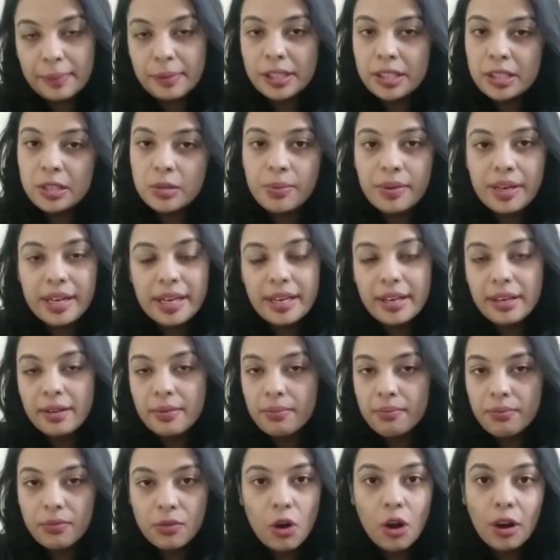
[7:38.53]
because
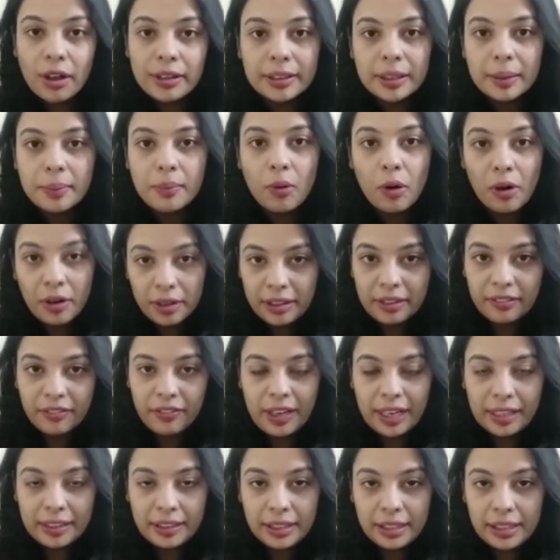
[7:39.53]
we got the model
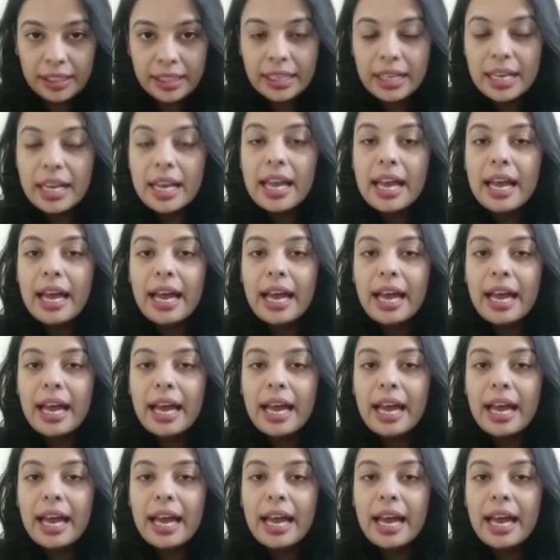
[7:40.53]
finally.